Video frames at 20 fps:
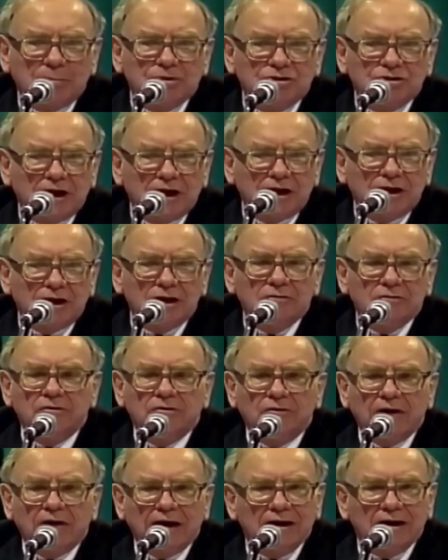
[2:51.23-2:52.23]

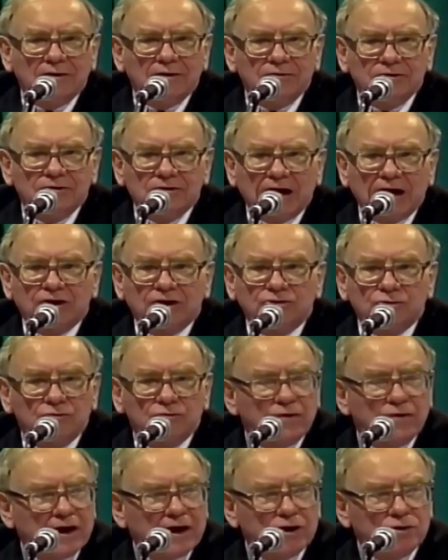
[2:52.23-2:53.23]
representative of its
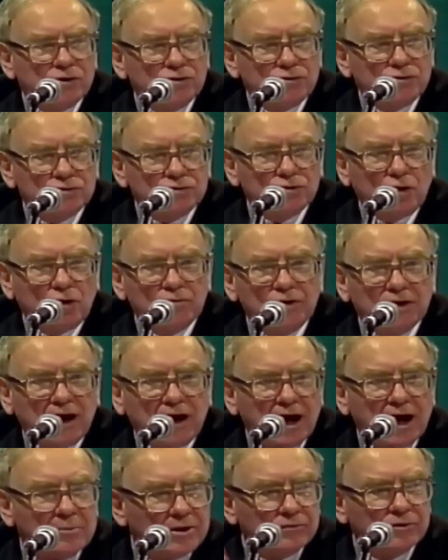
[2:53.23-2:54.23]
actual value to us
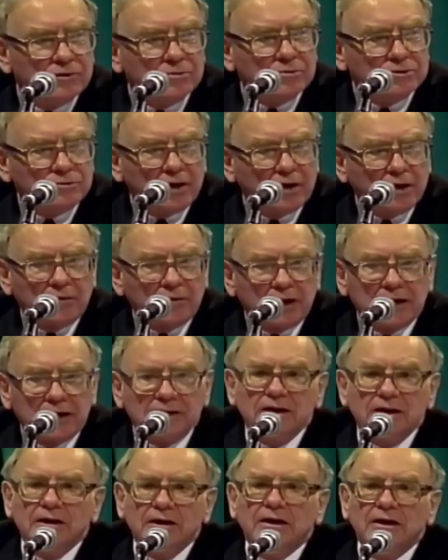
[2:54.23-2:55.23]
over time if it was
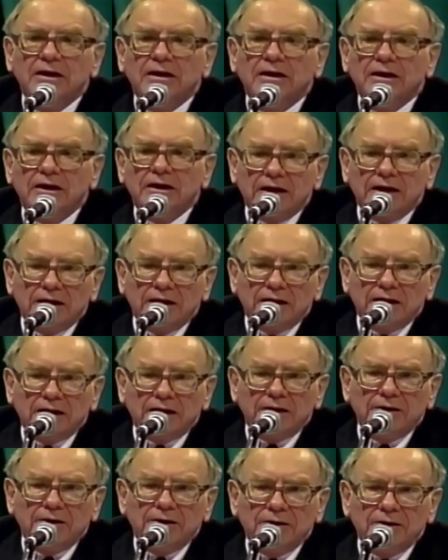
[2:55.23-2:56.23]
run right.
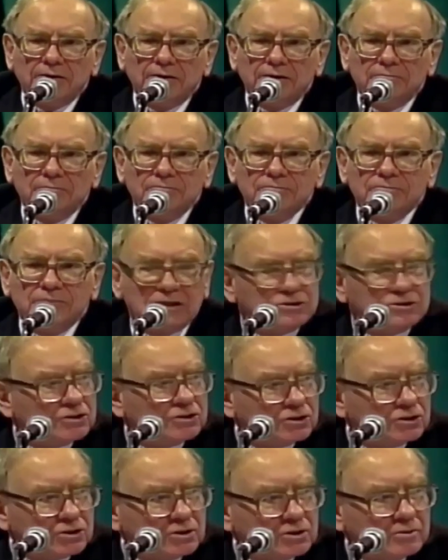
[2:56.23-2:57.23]
And
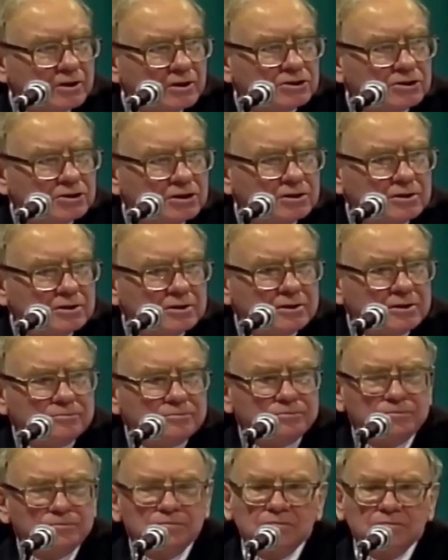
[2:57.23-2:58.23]
that
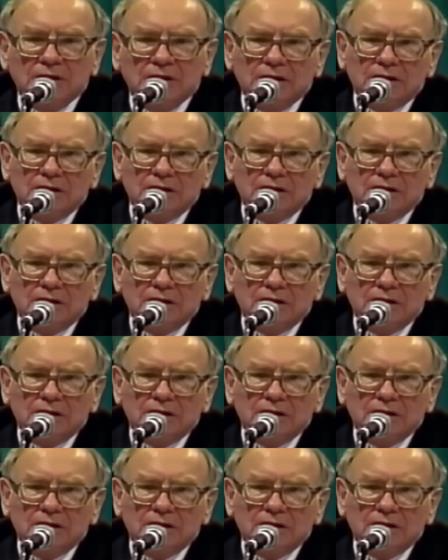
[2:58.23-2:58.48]
situation